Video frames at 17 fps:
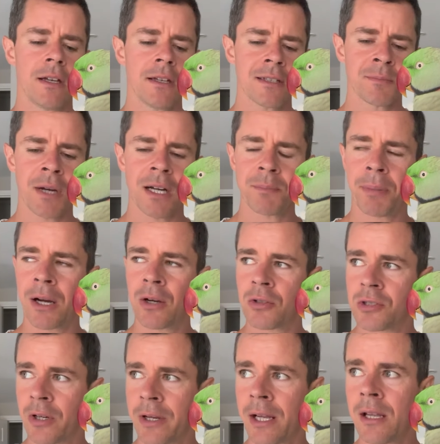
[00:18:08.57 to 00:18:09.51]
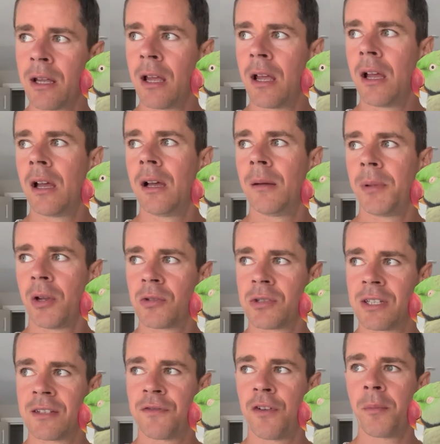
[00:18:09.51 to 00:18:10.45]
Smart Parrots, okay? Because
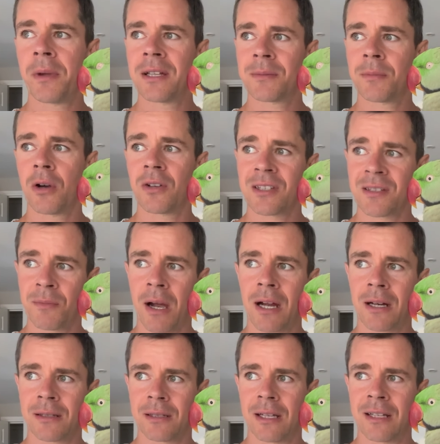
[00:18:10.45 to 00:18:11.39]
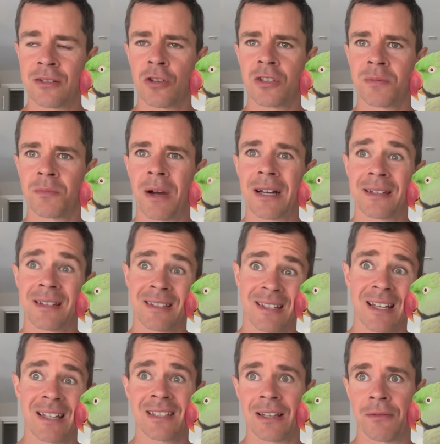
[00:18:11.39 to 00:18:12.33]
it's, for me, it's about smart. It's not smart to
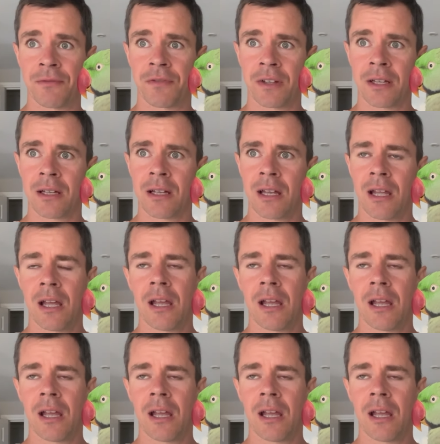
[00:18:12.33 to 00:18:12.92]
say something.